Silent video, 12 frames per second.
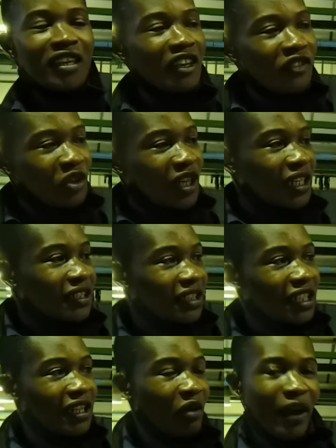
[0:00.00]
If oh. you can oh.
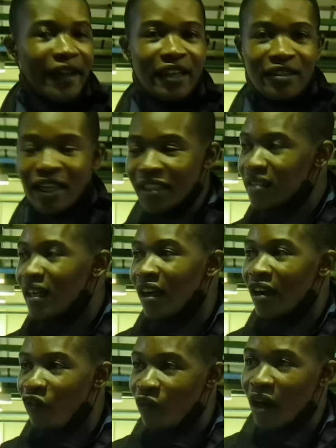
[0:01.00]
drink the wine at that
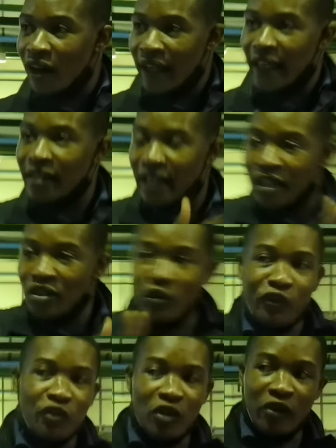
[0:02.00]
uh, at the end
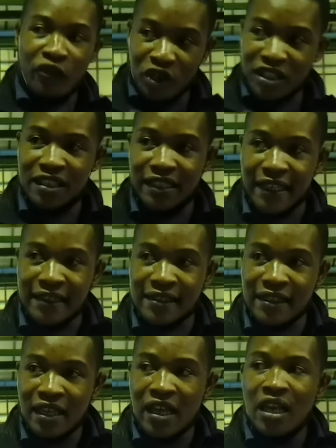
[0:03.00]
of, of 14 days,
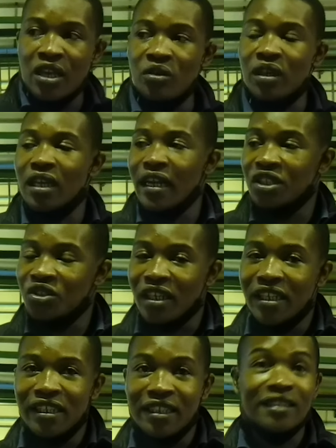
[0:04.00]
you can
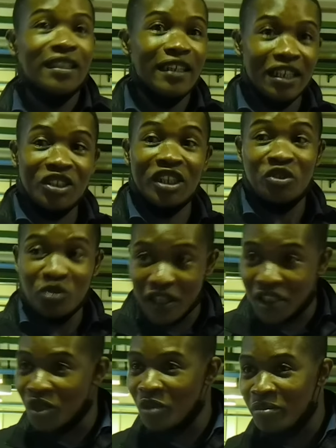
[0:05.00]
actually it can actually do
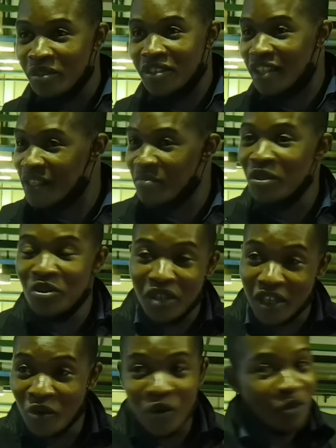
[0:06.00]
the job. Trust me, you
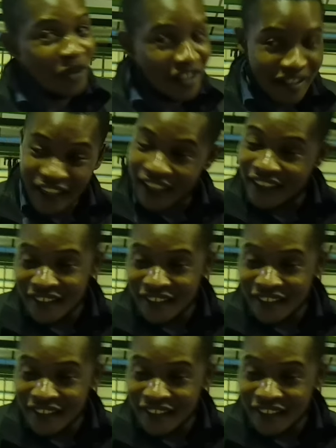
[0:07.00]
can walk with the side.